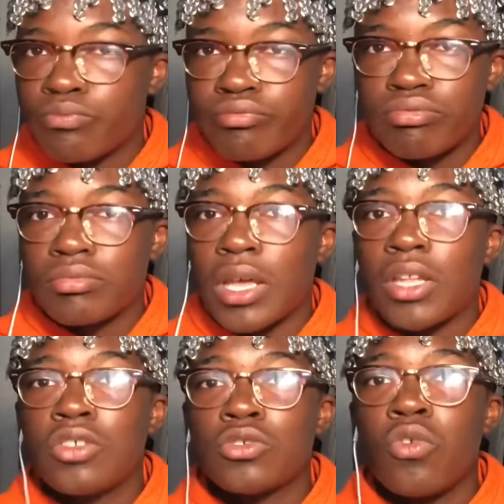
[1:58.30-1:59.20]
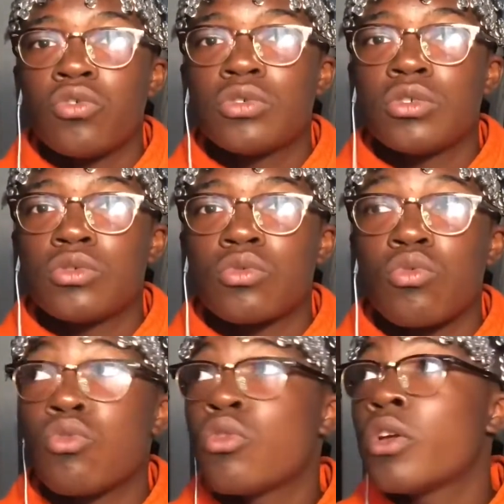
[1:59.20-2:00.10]
telling jokes in
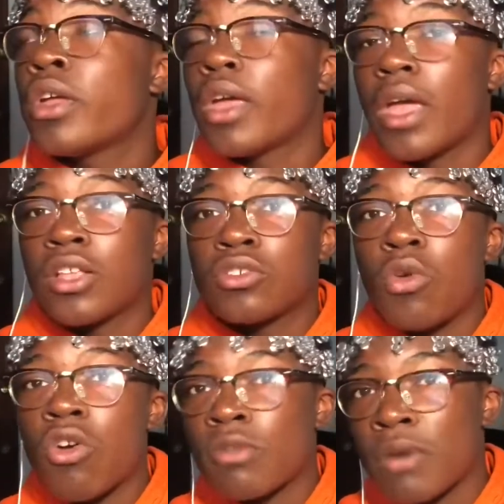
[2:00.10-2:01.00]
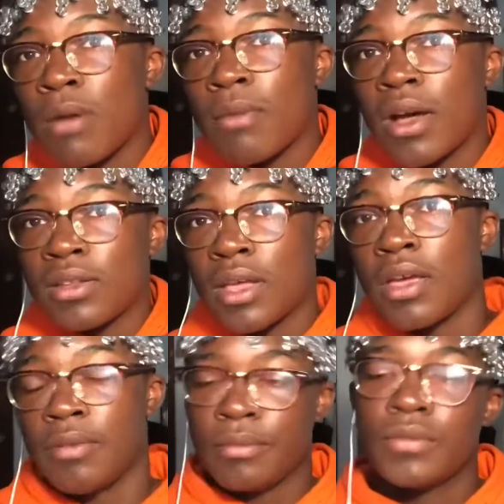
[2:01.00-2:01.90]
school and just going about my
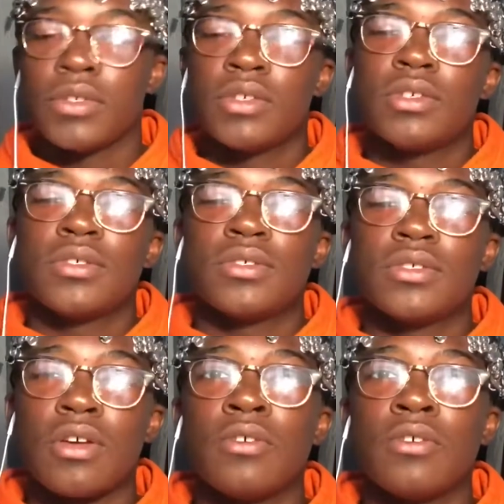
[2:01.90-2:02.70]
day. So